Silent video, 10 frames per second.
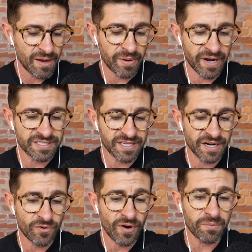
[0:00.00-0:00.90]
But it's an
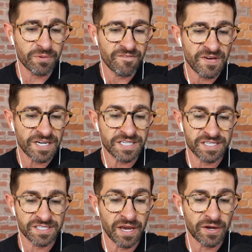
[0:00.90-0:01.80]
incredibly
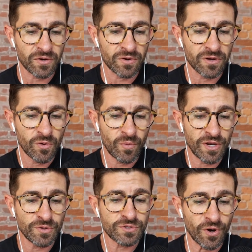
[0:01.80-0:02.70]
vicious cycle when
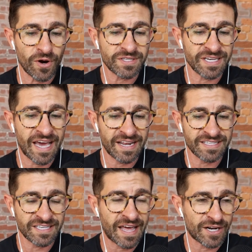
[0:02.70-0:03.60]
you start to get
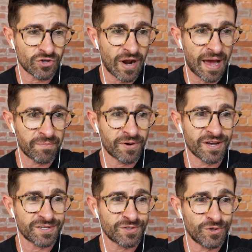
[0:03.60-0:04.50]
into that trap,
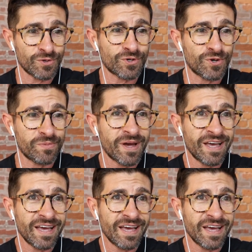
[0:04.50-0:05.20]
because YouTube,